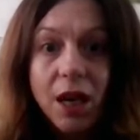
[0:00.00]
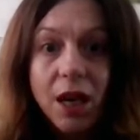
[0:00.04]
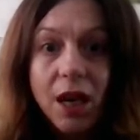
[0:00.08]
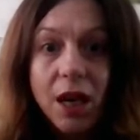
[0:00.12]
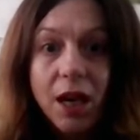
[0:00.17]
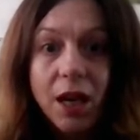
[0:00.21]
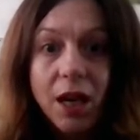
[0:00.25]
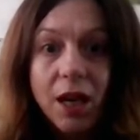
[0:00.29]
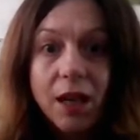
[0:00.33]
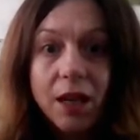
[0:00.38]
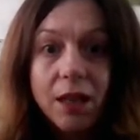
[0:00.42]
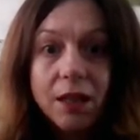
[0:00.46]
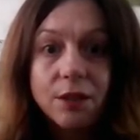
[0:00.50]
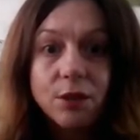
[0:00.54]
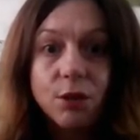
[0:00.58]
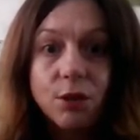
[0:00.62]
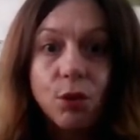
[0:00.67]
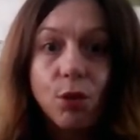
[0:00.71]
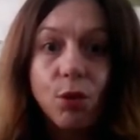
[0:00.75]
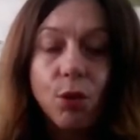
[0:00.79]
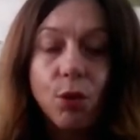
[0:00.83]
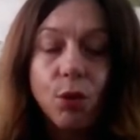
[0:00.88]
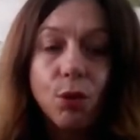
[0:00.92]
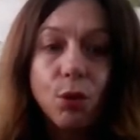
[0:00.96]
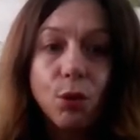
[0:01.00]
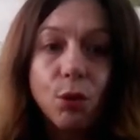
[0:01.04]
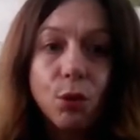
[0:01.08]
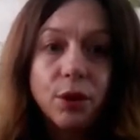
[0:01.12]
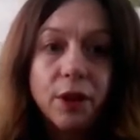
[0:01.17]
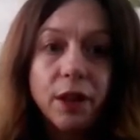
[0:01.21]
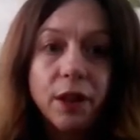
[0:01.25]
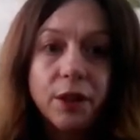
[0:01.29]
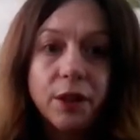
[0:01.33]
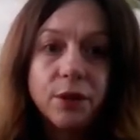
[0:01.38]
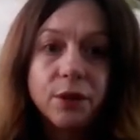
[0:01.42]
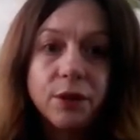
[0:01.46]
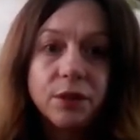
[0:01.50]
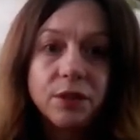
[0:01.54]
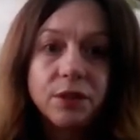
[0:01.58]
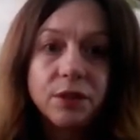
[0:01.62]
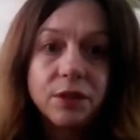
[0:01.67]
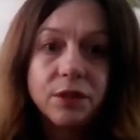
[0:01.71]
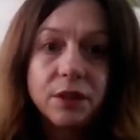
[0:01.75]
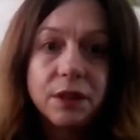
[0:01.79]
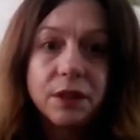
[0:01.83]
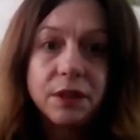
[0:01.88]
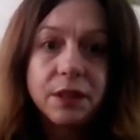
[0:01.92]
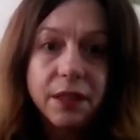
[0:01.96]
And all those
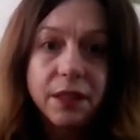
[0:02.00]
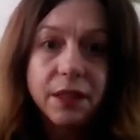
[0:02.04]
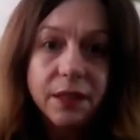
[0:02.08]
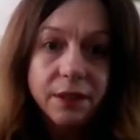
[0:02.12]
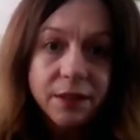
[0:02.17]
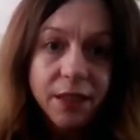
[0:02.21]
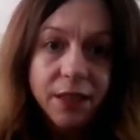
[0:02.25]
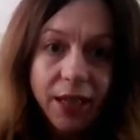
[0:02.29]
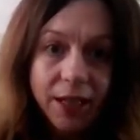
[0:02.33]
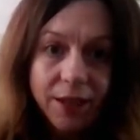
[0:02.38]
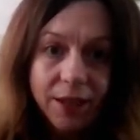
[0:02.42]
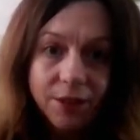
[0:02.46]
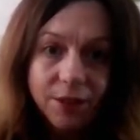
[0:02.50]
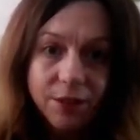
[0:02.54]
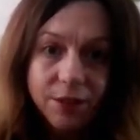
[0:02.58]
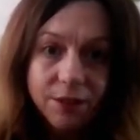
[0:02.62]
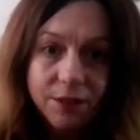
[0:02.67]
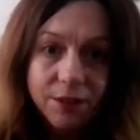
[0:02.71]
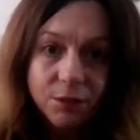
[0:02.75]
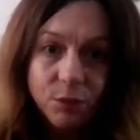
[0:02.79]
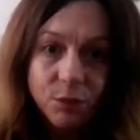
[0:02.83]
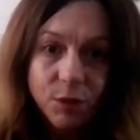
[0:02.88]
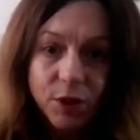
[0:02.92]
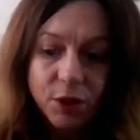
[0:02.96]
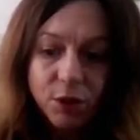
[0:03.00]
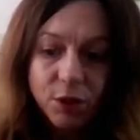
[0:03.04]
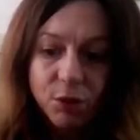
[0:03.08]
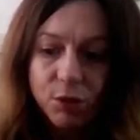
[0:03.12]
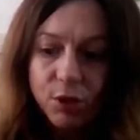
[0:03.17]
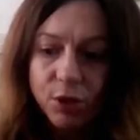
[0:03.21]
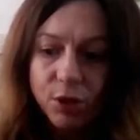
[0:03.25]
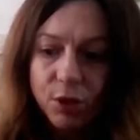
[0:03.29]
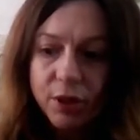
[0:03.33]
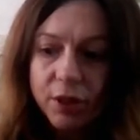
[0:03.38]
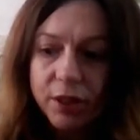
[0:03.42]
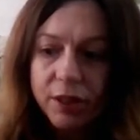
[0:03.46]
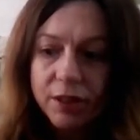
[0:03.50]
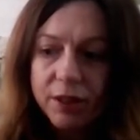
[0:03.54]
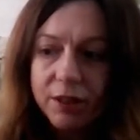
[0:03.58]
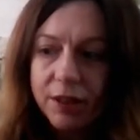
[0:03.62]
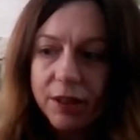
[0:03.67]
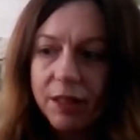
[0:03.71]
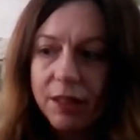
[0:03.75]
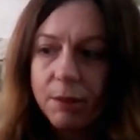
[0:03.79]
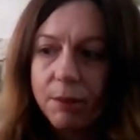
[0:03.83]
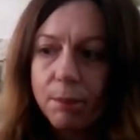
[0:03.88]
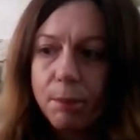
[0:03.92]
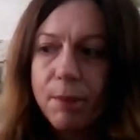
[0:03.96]
details, when you look at
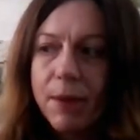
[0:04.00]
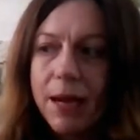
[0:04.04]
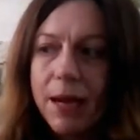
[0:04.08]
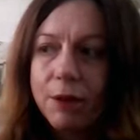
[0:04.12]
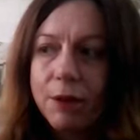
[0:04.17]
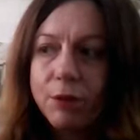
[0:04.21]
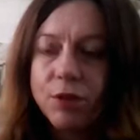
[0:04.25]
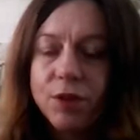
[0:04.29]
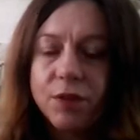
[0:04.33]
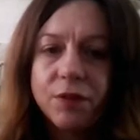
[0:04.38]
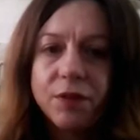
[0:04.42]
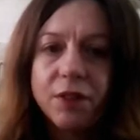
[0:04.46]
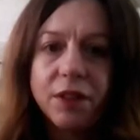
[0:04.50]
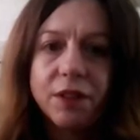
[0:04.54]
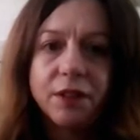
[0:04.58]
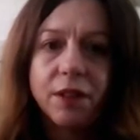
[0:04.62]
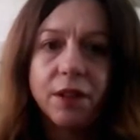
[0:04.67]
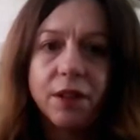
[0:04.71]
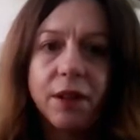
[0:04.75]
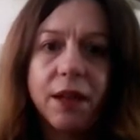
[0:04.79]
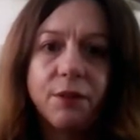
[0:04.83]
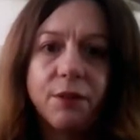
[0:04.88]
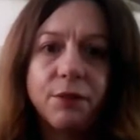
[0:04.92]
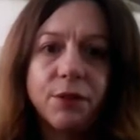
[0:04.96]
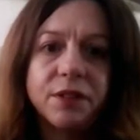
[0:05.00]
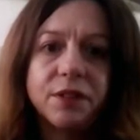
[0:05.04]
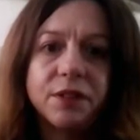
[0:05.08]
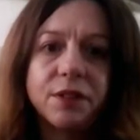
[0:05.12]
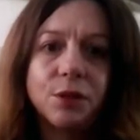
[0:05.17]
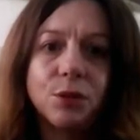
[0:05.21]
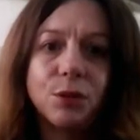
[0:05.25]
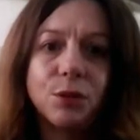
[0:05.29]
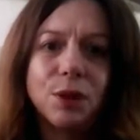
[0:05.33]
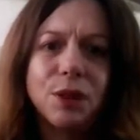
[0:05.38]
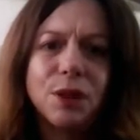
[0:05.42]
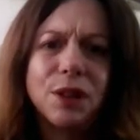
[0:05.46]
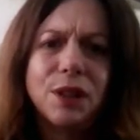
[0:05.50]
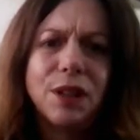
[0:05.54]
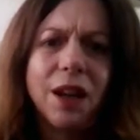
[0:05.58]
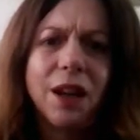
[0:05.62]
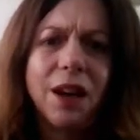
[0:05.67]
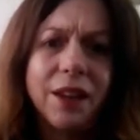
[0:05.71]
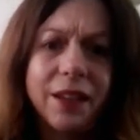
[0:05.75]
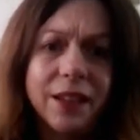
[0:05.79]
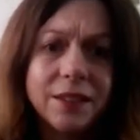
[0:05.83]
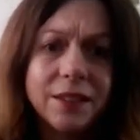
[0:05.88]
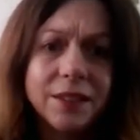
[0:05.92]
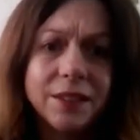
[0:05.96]
the amount of detail, every single
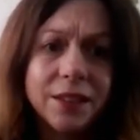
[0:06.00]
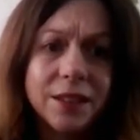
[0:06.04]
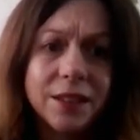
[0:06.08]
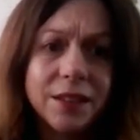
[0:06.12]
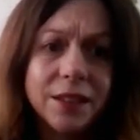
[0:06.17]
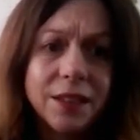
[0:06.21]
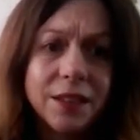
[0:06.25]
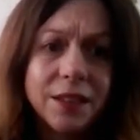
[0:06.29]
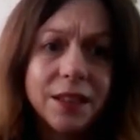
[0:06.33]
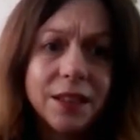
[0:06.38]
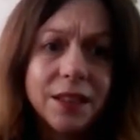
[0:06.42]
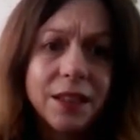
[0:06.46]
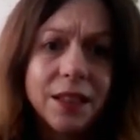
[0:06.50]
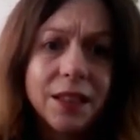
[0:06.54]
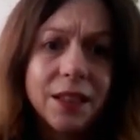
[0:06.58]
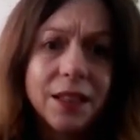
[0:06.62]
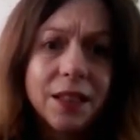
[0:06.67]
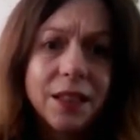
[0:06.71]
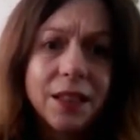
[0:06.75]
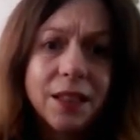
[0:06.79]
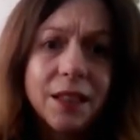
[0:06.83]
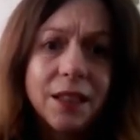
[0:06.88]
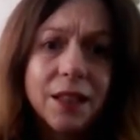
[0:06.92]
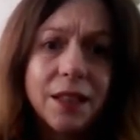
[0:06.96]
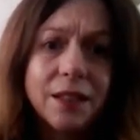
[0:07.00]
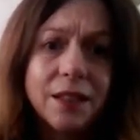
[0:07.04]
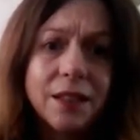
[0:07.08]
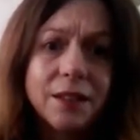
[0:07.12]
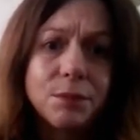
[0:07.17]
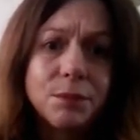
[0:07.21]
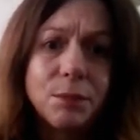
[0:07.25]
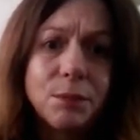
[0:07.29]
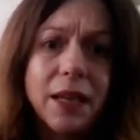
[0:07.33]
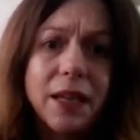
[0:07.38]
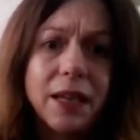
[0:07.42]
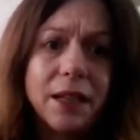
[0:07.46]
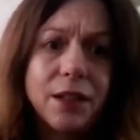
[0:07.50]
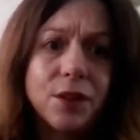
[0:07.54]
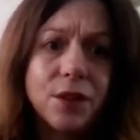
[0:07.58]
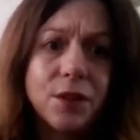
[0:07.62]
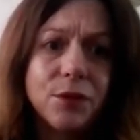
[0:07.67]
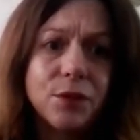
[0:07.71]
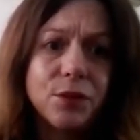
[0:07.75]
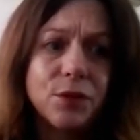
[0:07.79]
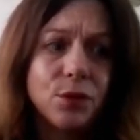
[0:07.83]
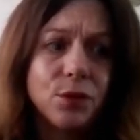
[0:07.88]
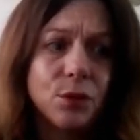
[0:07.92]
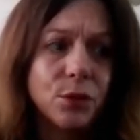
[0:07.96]
light is made
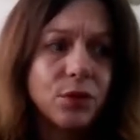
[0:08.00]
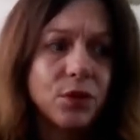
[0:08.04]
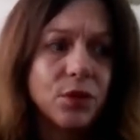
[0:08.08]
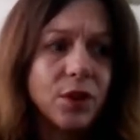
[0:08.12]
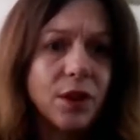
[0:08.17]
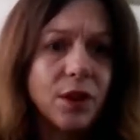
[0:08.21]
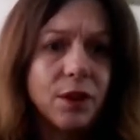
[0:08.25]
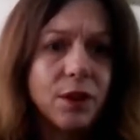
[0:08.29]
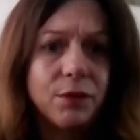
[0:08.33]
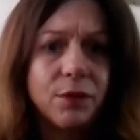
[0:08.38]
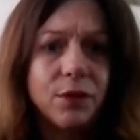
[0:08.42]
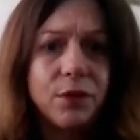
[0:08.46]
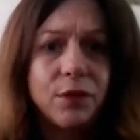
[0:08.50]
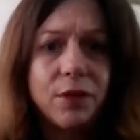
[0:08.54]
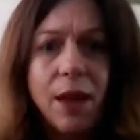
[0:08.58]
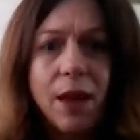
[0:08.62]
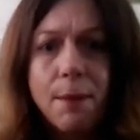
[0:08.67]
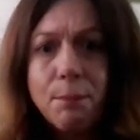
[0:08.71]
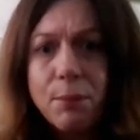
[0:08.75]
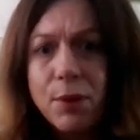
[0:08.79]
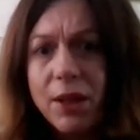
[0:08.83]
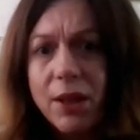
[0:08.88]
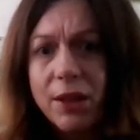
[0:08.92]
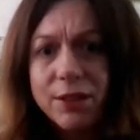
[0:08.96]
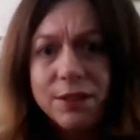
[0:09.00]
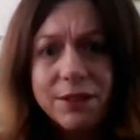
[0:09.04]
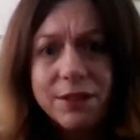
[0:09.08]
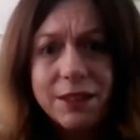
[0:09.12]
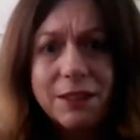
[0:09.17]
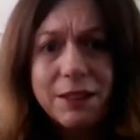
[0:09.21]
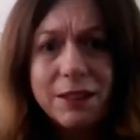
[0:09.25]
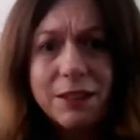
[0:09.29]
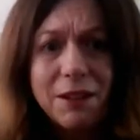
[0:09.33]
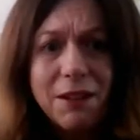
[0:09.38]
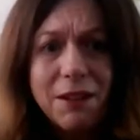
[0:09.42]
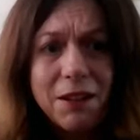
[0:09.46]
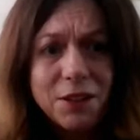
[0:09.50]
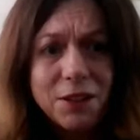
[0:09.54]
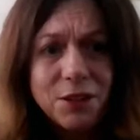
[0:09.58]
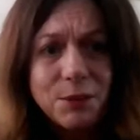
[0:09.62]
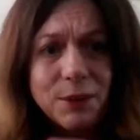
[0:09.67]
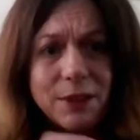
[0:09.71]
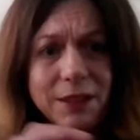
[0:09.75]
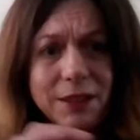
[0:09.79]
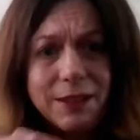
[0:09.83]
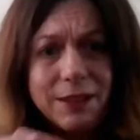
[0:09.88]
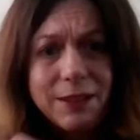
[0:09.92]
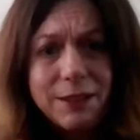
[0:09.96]
of sort of sandblasted glass
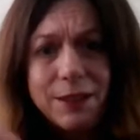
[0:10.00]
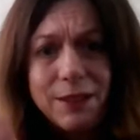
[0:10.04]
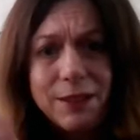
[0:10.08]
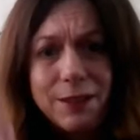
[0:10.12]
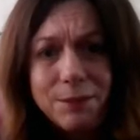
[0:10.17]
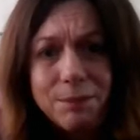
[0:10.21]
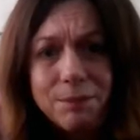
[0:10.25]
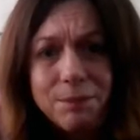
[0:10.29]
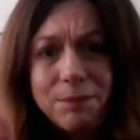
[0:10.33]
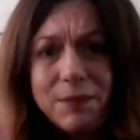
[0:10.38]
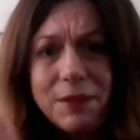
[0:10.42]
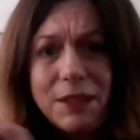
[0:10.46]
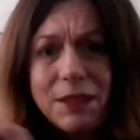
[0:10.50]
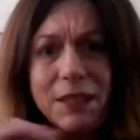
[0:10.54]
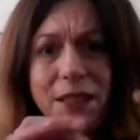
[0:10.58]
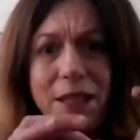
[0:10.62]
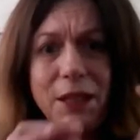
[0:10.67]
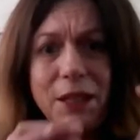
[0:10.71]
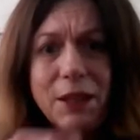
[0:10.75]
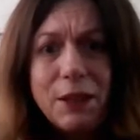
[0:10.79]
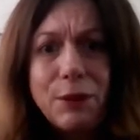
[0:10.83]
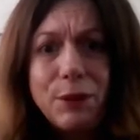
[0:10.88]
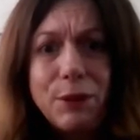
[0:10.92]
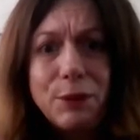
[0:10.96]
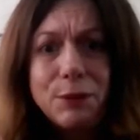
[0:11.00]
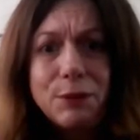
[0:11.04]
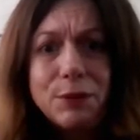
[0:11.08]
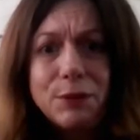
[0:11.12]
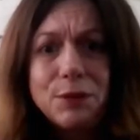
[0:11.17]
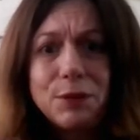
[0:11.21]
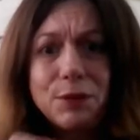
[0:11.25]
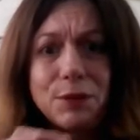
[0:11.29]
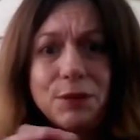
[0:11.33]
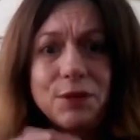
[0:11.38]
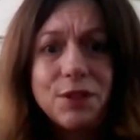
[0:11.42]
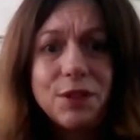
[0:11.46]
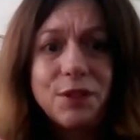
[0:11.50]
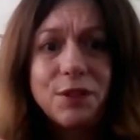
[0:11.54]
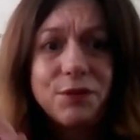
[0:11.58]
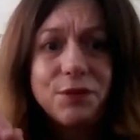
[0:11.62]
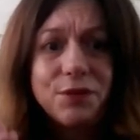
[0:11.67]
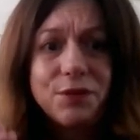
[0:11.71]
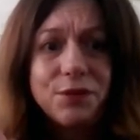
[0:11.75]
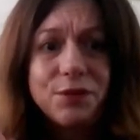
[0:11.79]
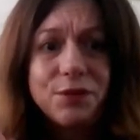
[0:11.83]
with little, sort of